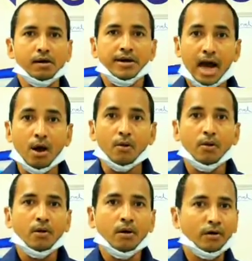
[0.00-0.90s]

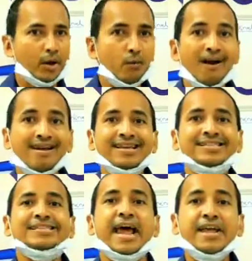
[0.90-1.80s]
now world
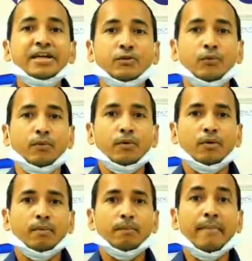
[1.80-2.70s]
is trying to
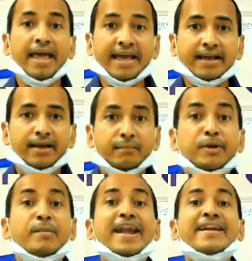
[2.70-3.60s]
make
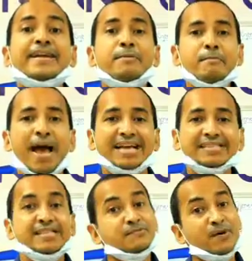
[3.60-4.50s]
preventive
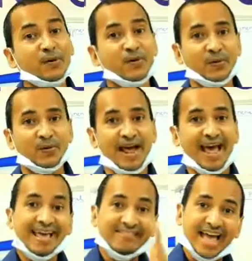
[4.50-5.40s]
vaccines for corona.